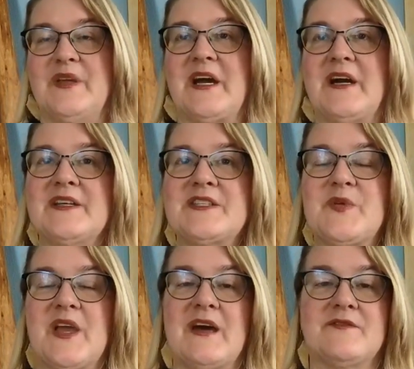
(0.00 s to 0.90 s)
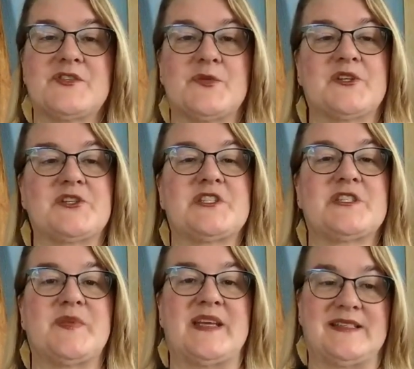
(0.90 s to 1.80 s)
Because we have so much
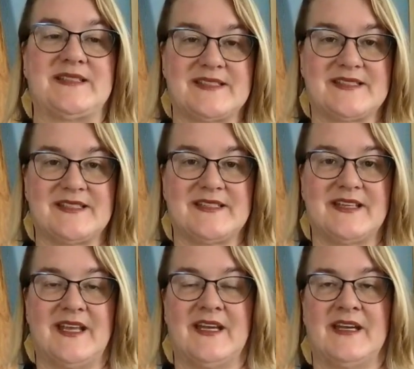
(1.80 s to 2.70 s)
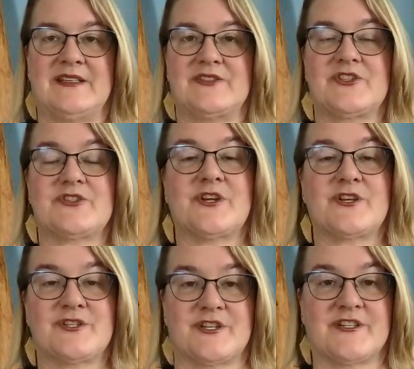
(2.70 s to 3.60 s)
space and
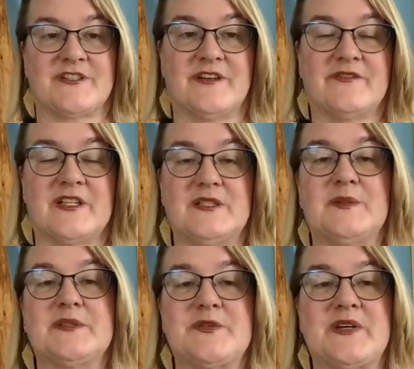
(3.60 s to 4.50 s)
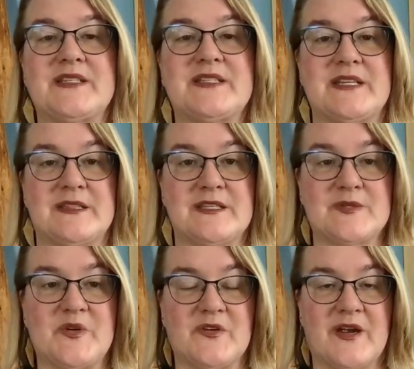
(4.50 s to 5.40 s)
structure available to us in
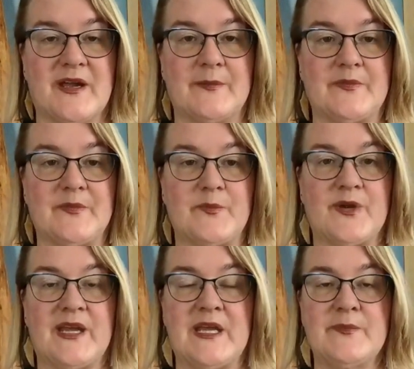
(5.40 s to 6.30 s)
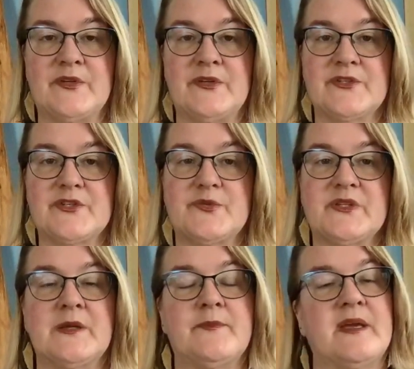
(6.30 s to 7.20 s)
this program. We're able to
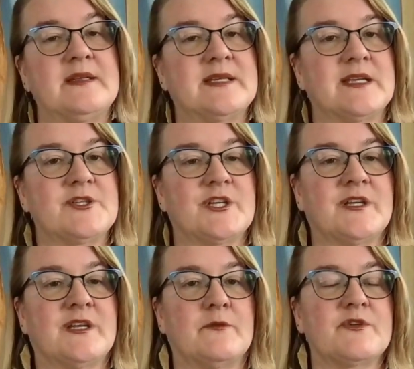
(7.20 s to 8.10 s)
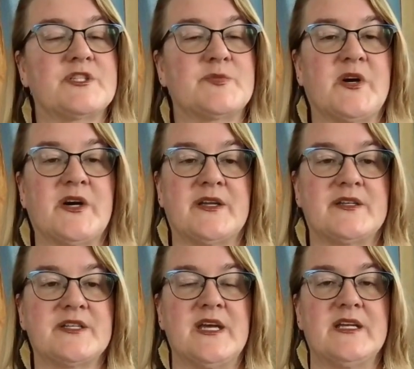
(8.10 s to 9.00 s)
really pay attention and
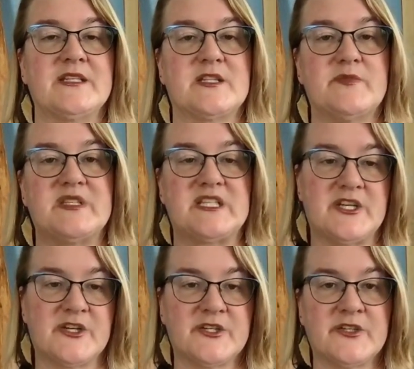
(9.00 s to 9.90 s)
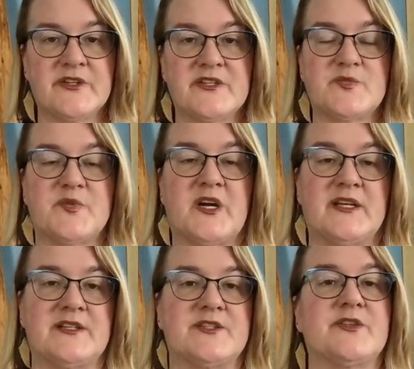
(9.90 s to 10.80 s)
respond to the material that is
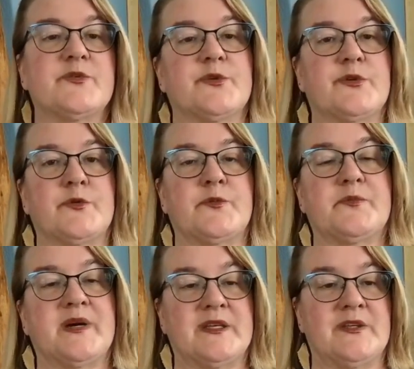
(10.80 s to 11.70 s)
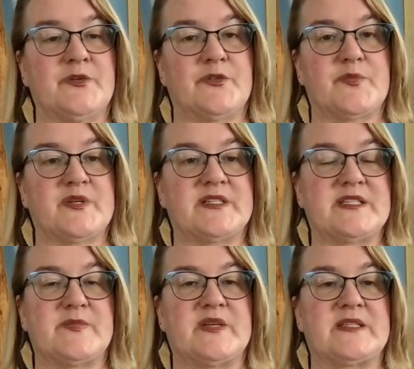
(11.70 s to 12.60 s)
brought into the room by you, the
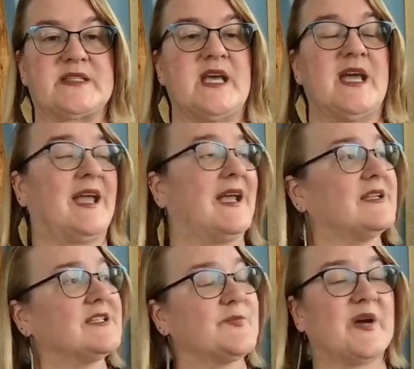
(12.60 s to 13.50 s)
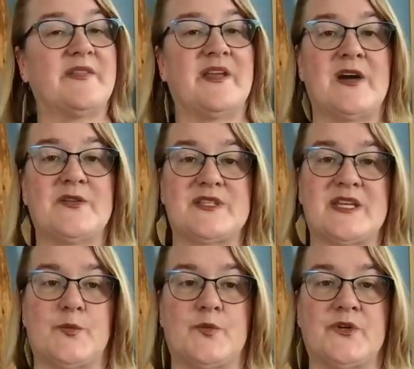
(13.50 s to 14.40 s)
participants, and by the
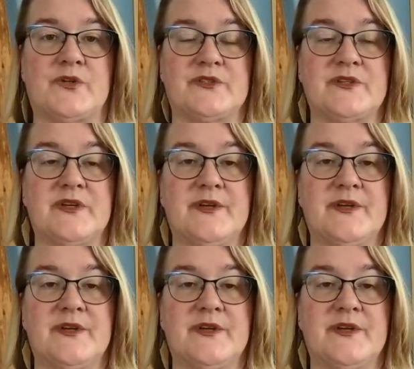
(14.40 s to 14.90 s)
outside world.